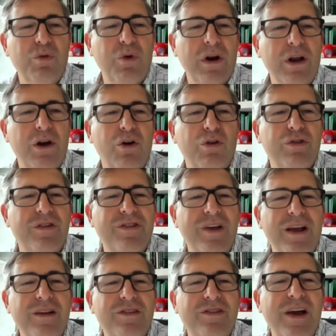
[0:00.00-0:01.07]
what he calls
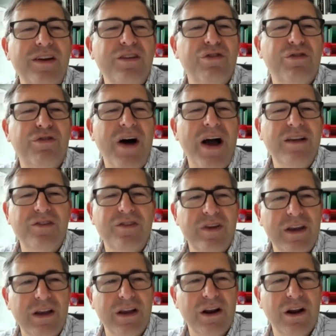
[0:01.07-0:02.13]
a
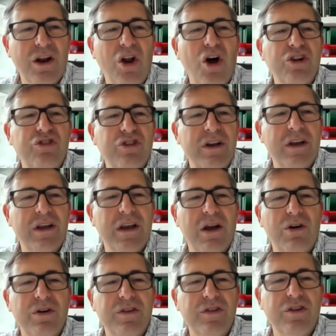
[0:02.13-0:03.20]
satisficing logic in
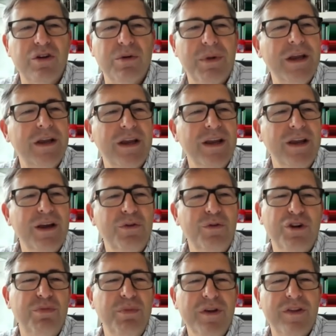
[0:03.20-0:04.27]
our decision making,
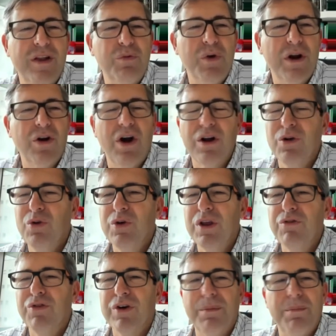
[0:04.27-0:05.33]
which means that we're not
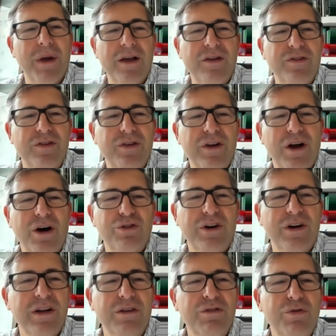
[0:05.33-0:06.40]
looking for the best
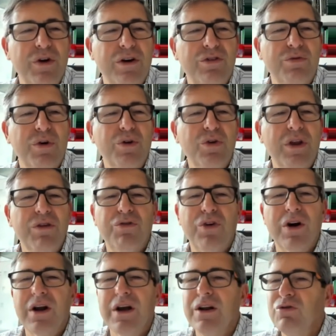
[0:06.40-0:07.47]
alternative, we're, we're looking
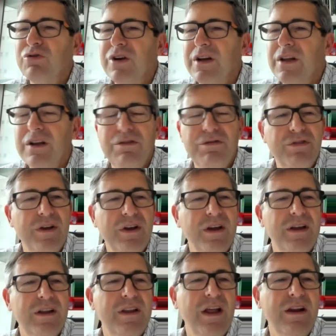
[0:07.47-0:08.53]
for an alternative
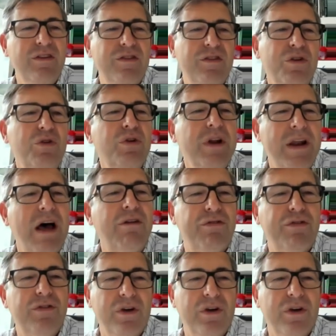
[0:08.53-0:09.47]
that is good enough